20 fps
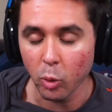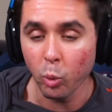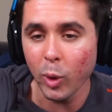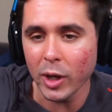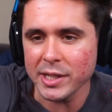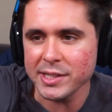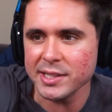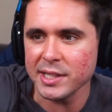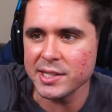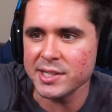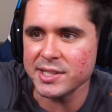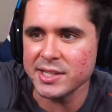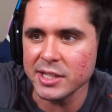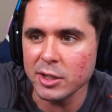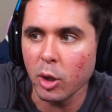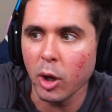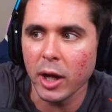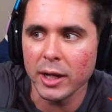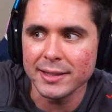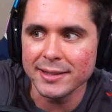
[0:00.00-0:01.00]
What does this
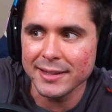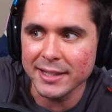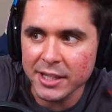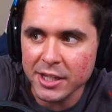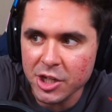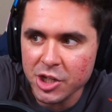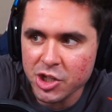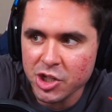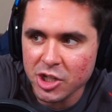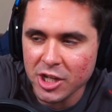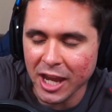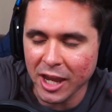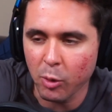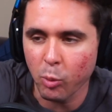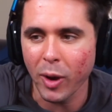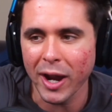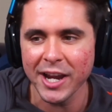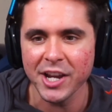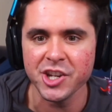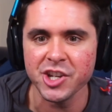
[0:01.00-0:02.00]
seal unleash
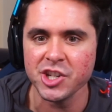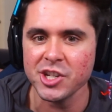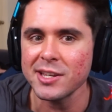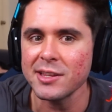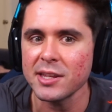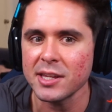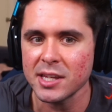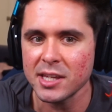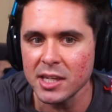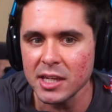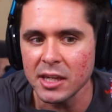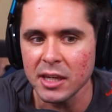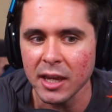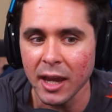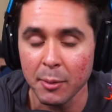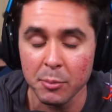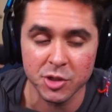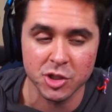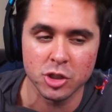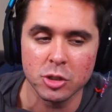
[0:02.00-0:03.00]
and why is she the key?
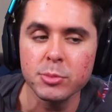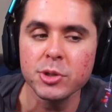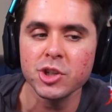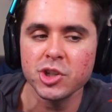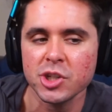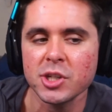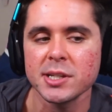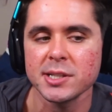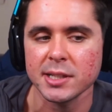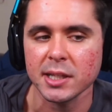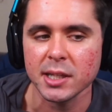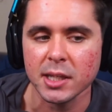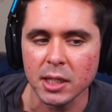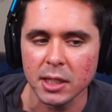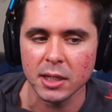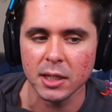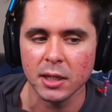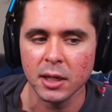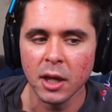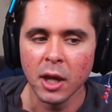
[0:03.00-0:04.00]
I'm assuming she's the
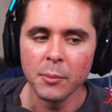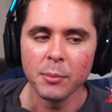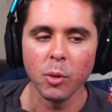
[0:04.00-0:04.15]
key.